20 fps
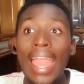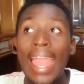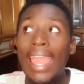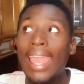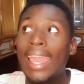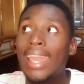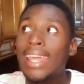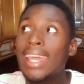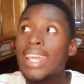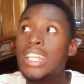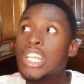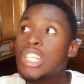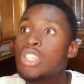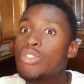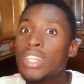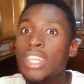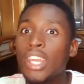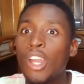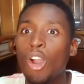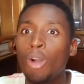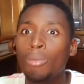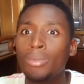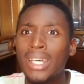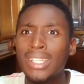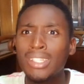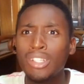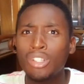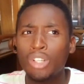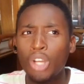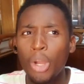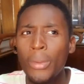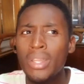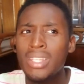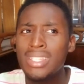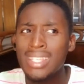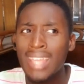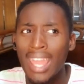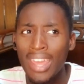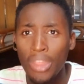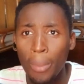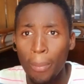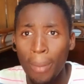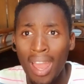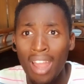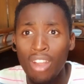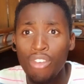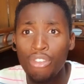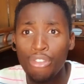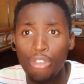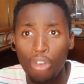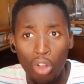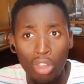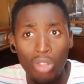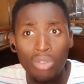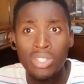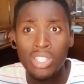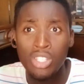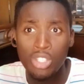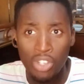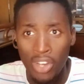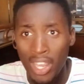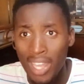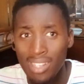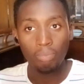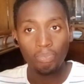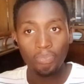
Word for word: And I just really hope that the Growing Together pack follows the trend.